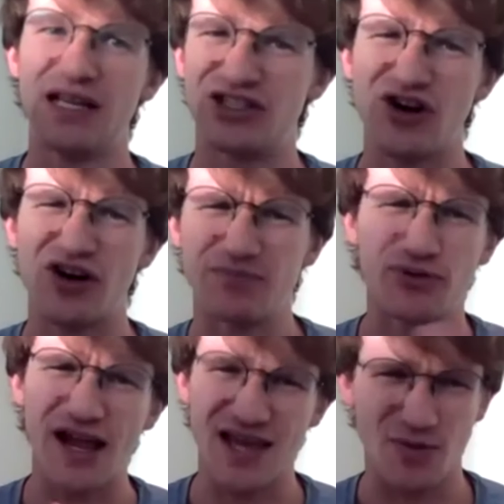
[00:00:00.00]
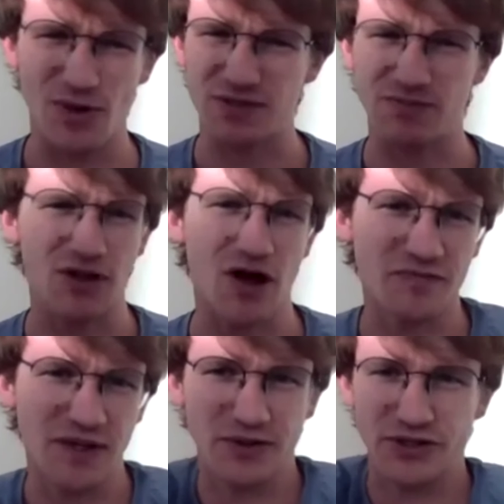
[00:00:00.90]
it started breaking once a lot
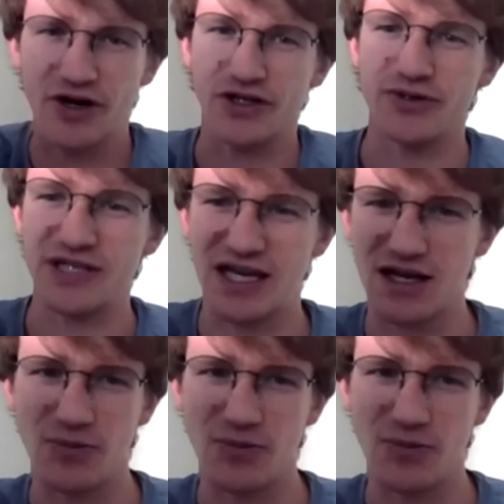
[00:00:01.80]
of people started using it.